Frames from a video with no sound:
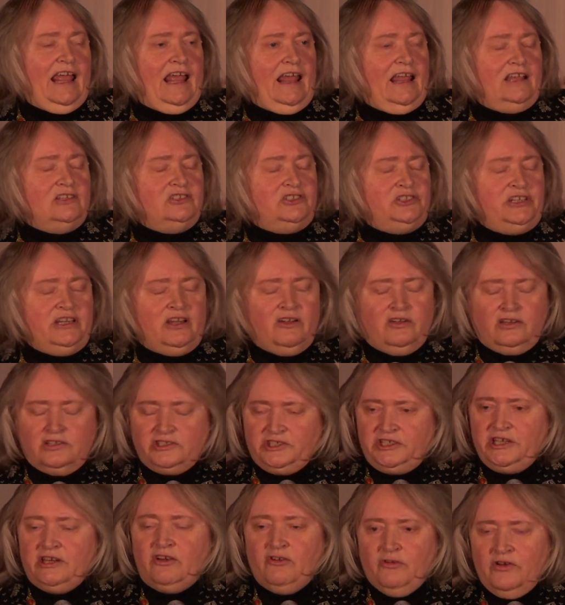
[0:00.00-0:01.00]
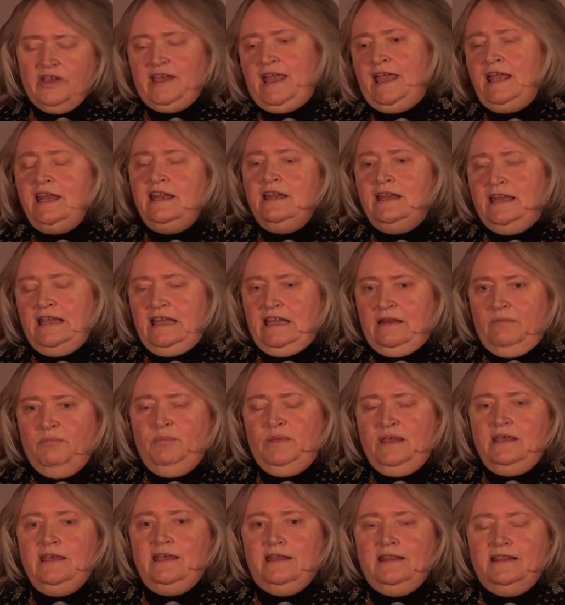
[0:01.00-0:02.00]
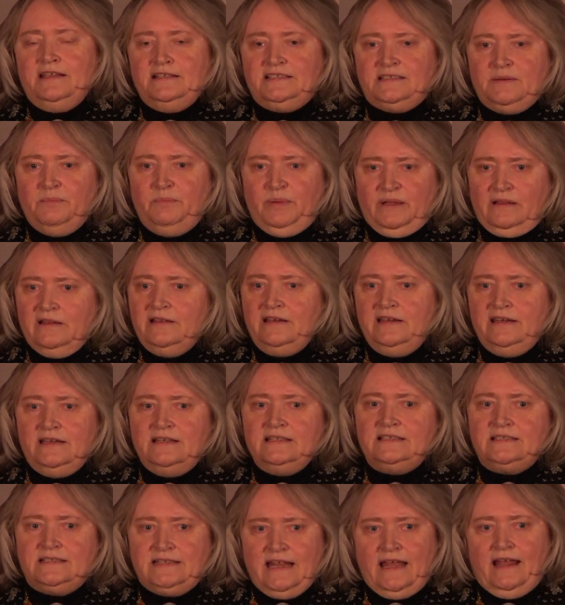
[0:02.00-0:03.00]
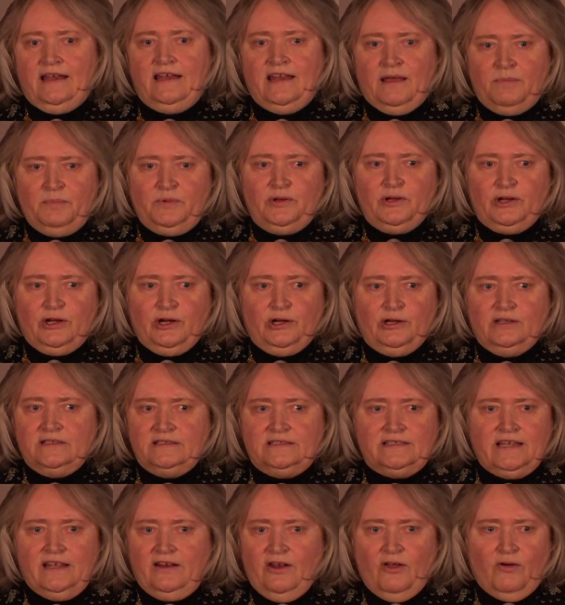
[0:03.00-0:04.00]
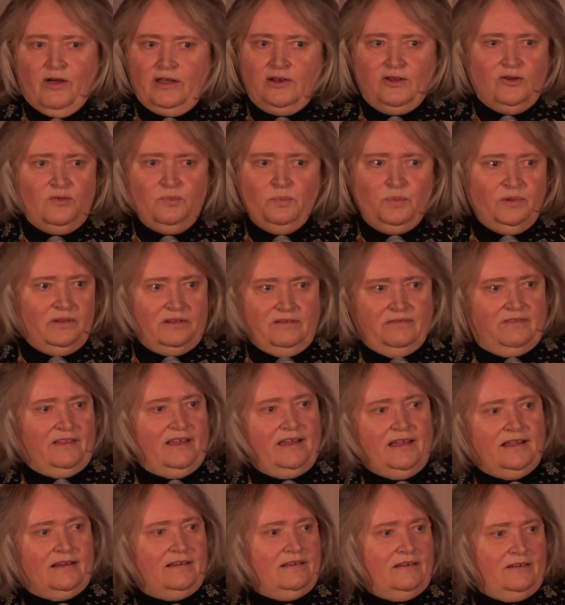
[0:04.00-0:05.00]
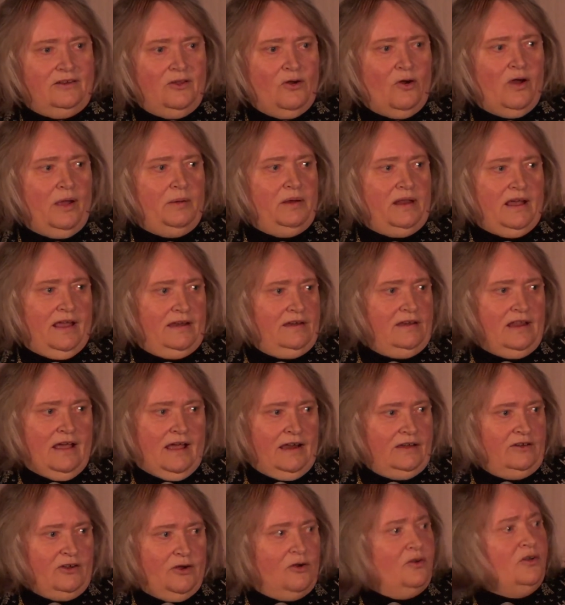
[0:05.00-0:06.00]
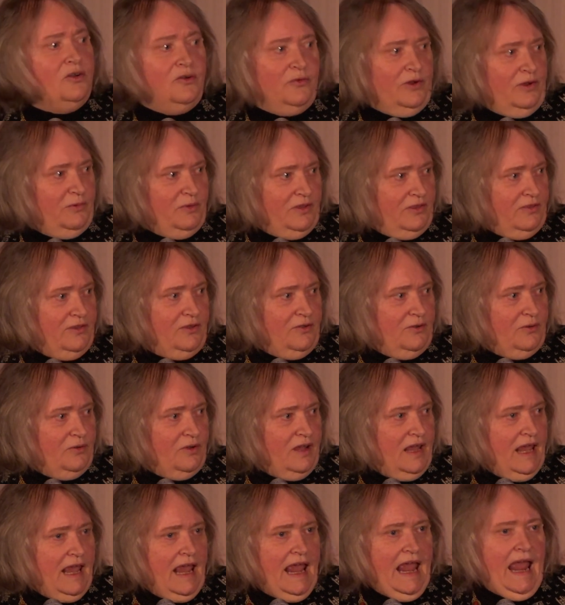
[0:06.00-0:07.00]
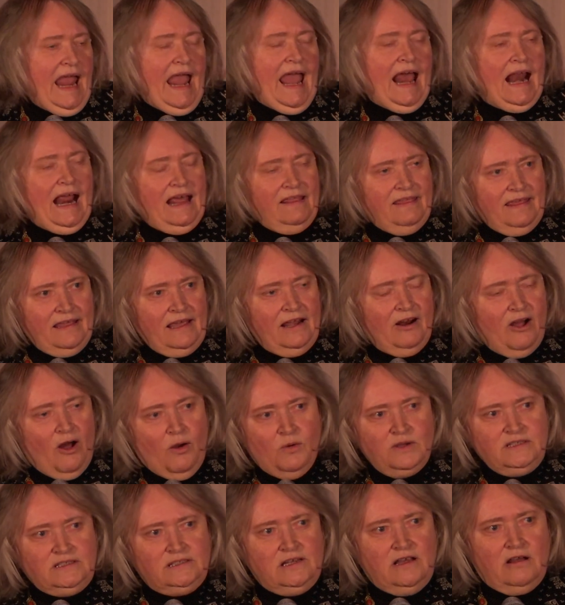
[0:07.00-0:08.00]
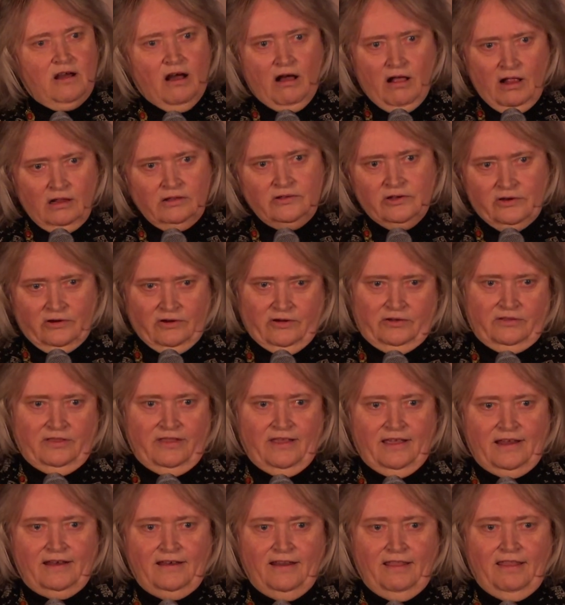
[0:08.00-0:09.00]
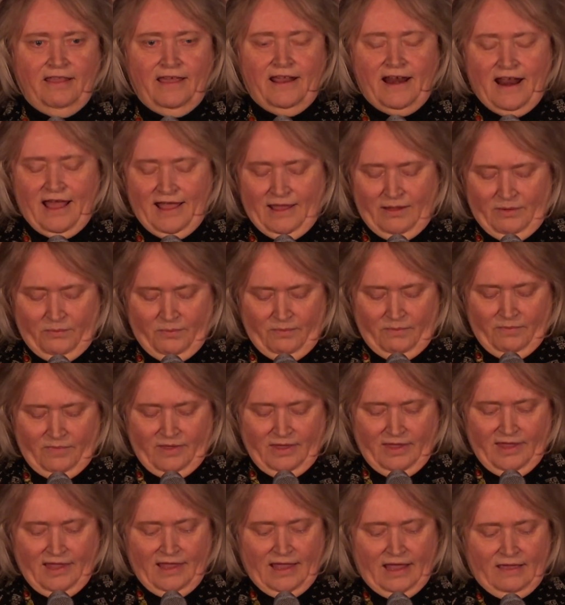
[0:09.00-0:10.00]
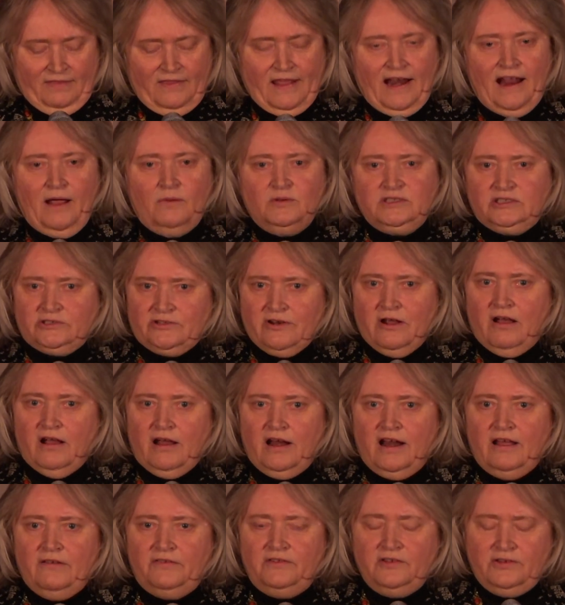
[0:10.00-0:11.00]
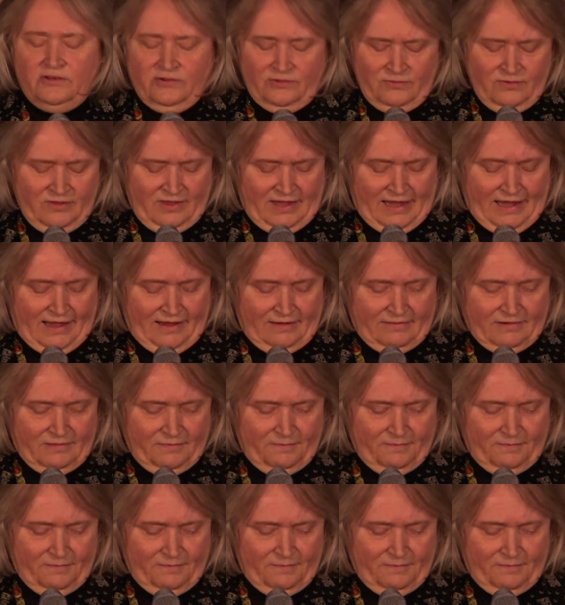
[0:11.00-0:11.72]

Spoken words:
She created in me this ability to stand up to her and say, no, I don't believe that. No, I don't agree with you. And I think it always galled her that I was strong enough to do that.